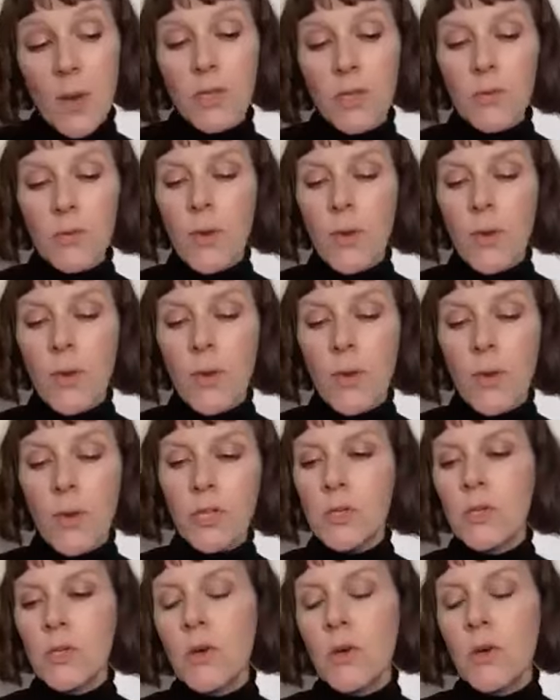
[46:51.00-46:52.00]
you do
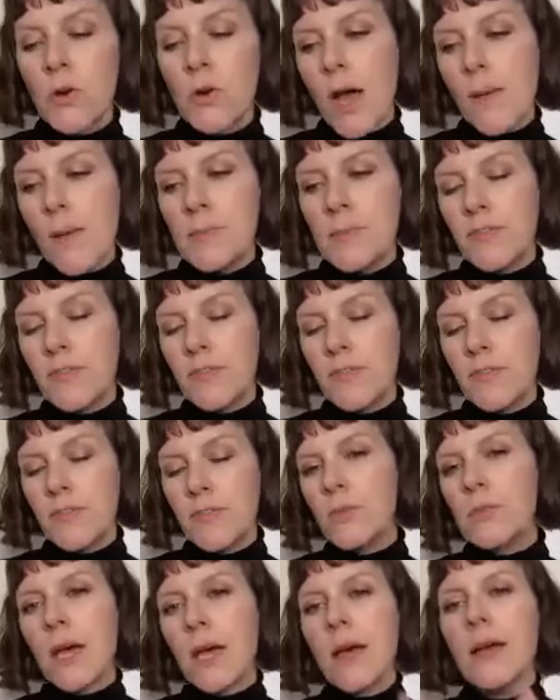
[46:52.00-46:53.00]
your
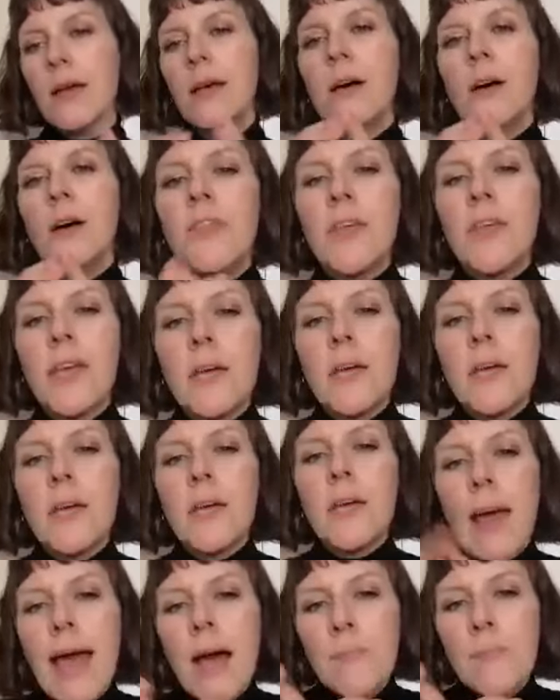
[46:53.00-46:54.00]
diffuser, think
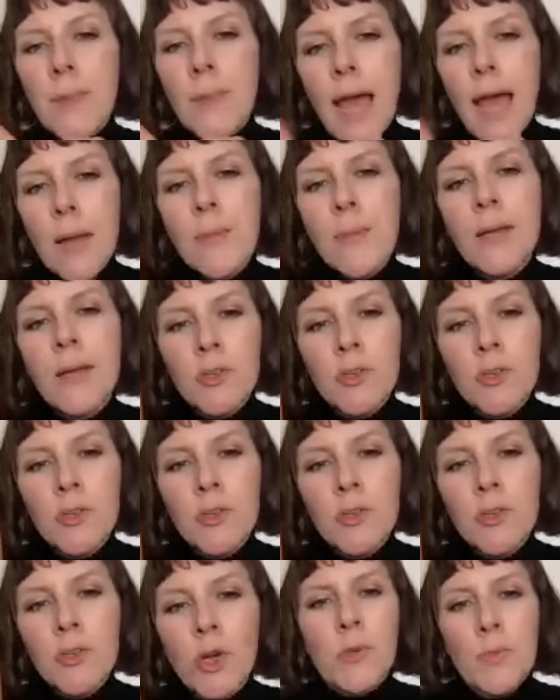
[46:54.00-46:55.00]
about how many
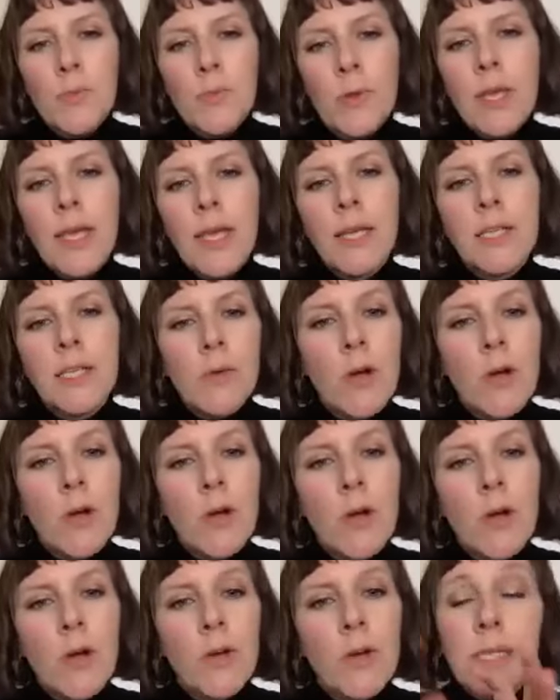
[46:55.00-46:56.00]
drops you're putting in as well,
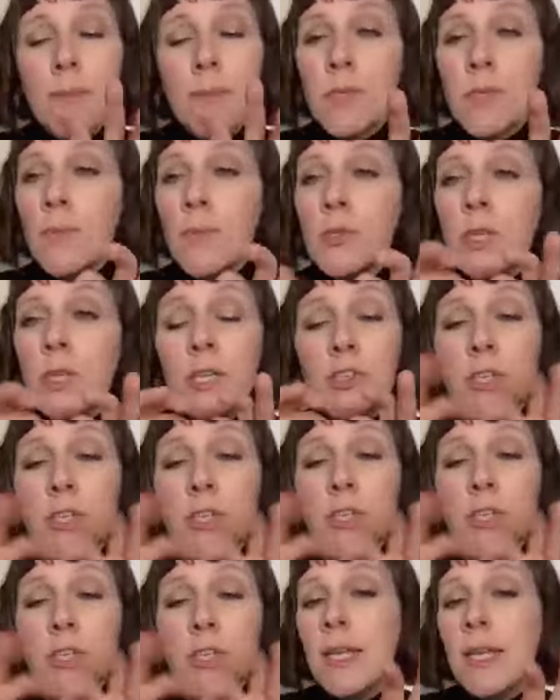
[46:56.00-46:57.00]
because sometimes you
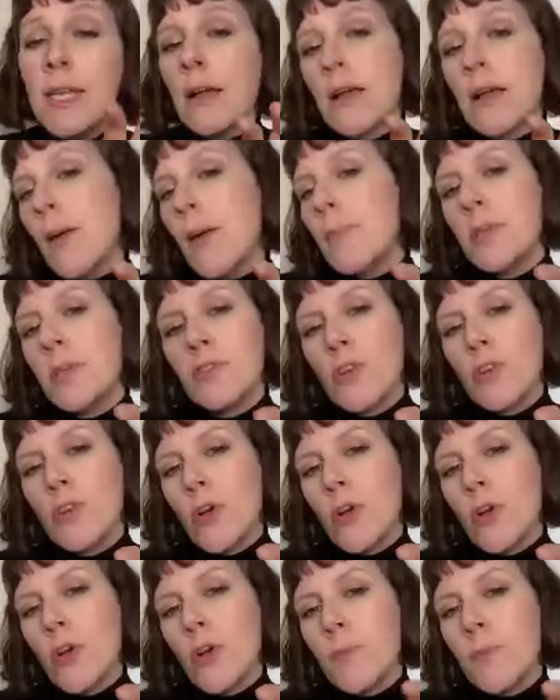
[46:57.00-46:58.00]
literally need like a couple of
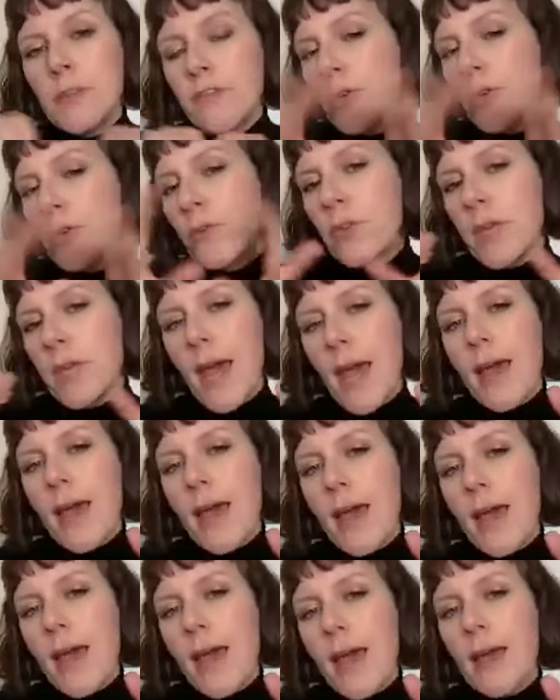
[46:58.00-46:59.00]
drops to fill the air.
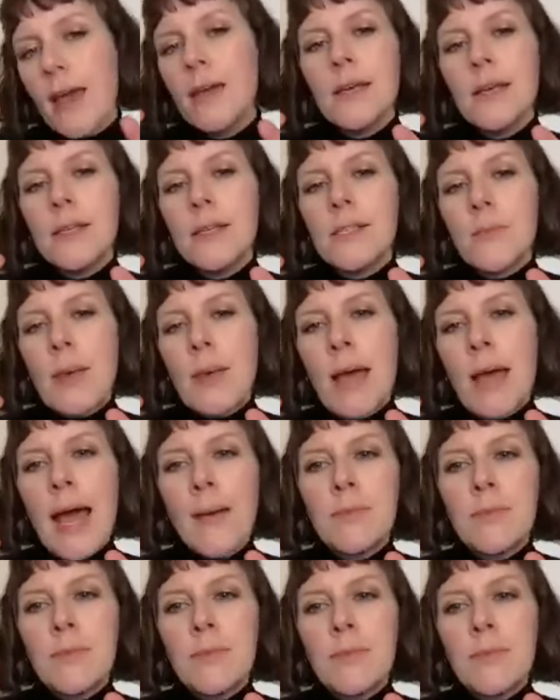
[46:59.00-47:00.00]
So
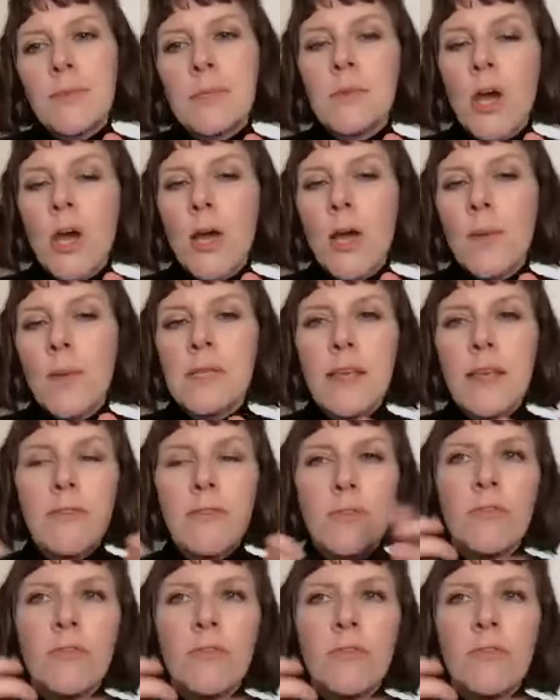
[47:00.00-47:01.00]
perhaps sometimes
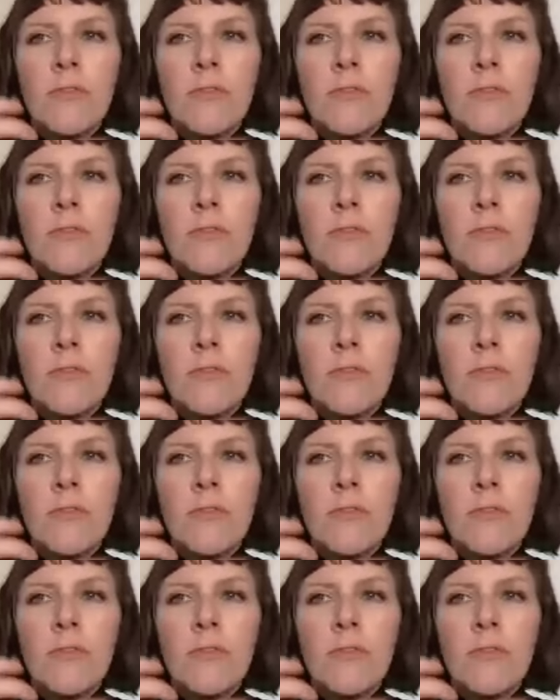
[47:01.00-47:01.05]
if you